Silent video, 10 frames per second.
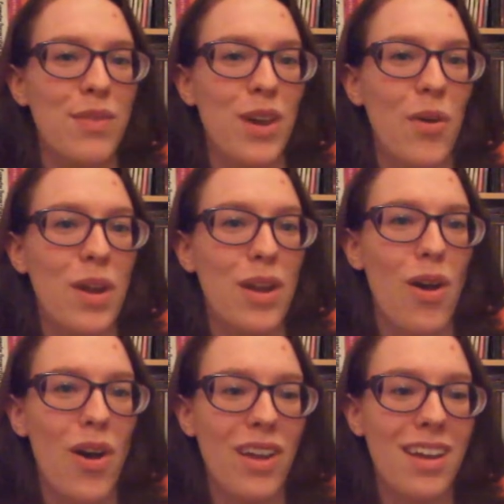going
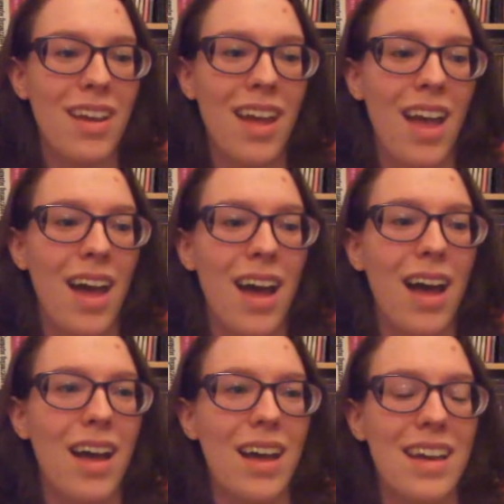on.
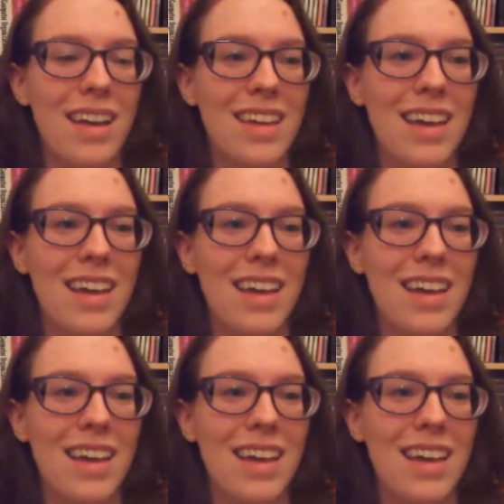I